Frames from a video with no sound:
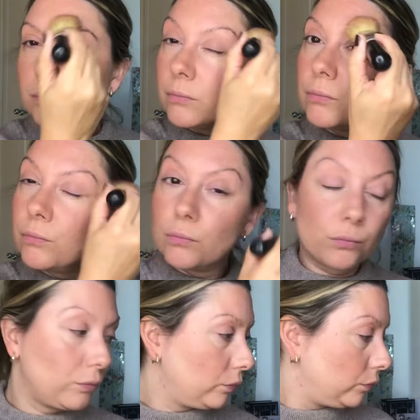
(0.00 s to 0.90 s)

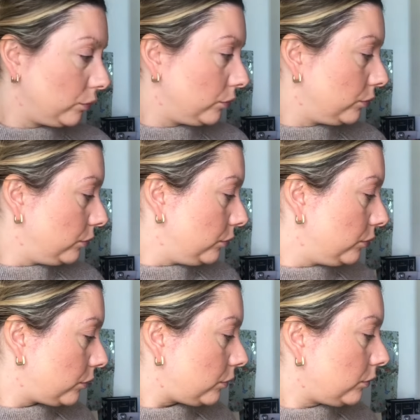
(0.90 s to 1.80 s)

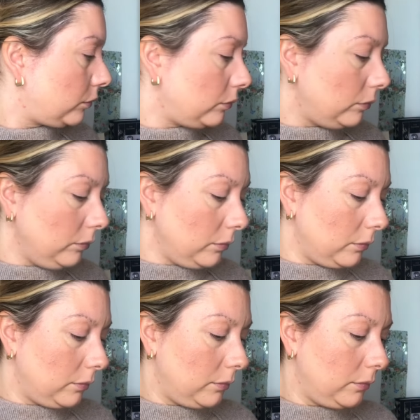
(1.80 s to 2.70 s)

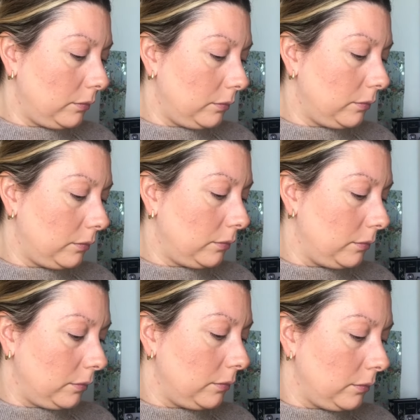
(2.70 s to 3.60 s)

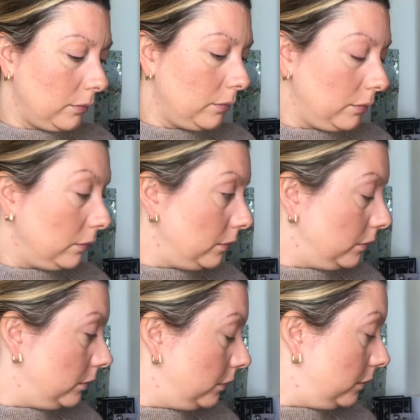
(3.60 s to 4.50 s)

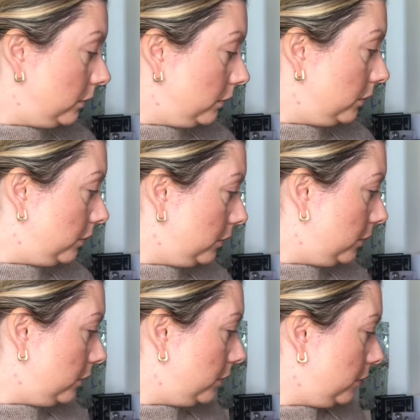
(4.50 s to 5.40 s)
[no speech]